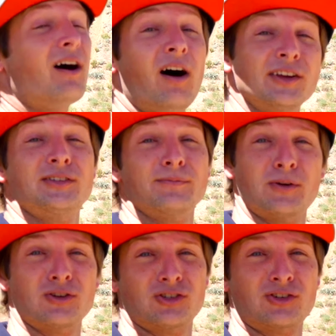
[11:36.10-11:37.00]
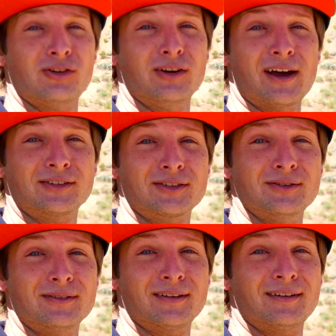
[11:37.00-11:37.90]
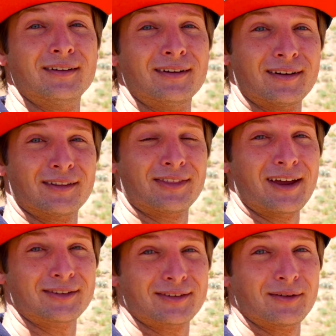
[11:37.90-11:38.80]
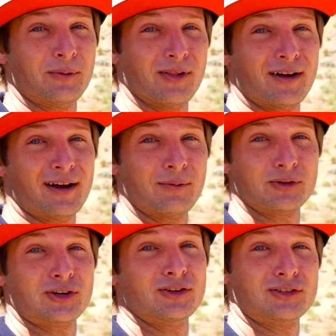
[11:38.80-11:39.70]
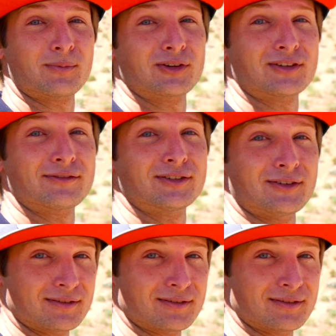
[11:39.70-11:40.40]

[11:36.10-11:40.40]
awesome footage to show you guys soon. Thanks. We'll show you some more stuff soon.